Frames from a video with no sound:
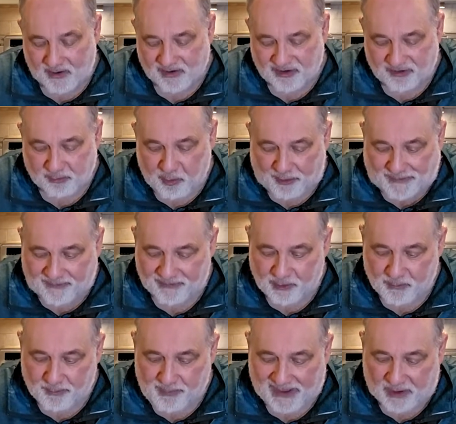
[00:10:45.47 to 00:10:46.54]
to just put a
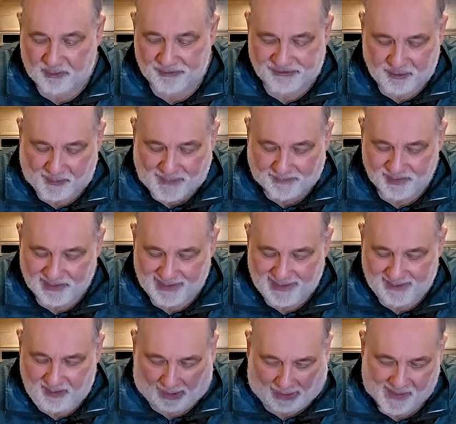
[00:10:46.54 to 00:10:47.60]
few pickles on the plate,